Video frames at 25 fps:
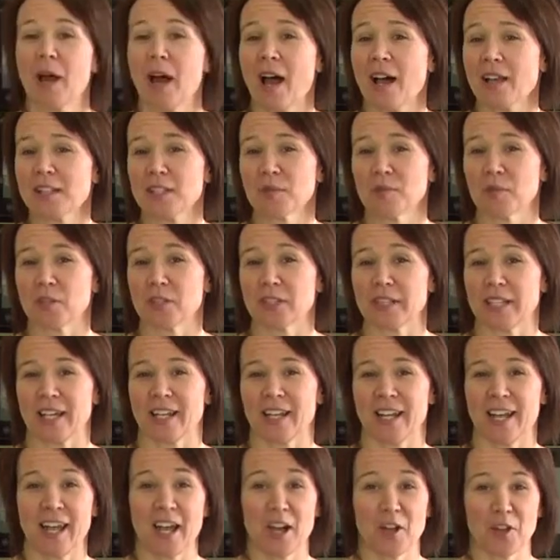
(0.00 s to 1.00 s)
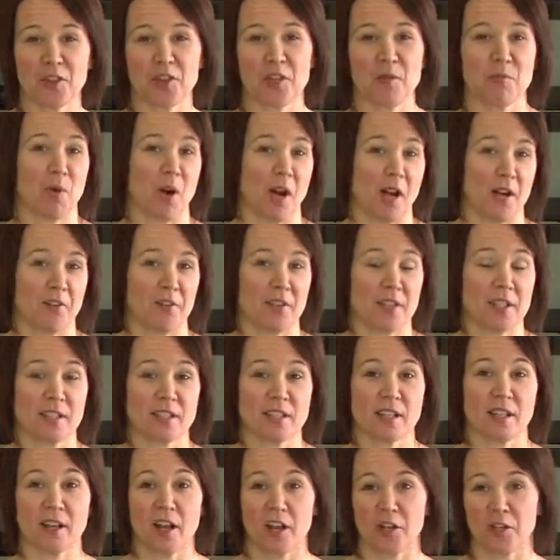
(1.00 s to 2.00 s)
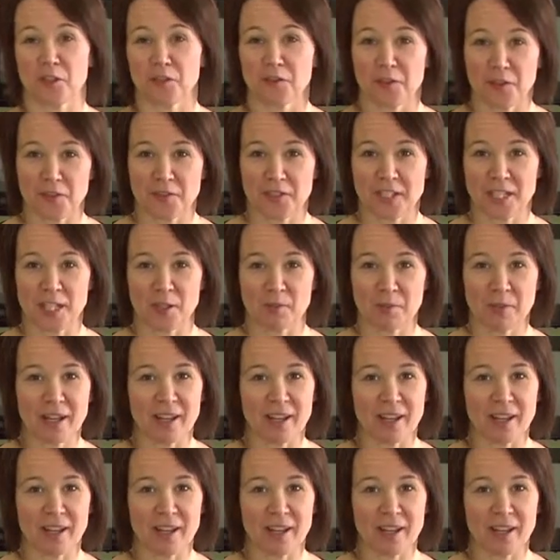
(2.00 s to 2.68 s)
possible to get a healthy breakfast in under 15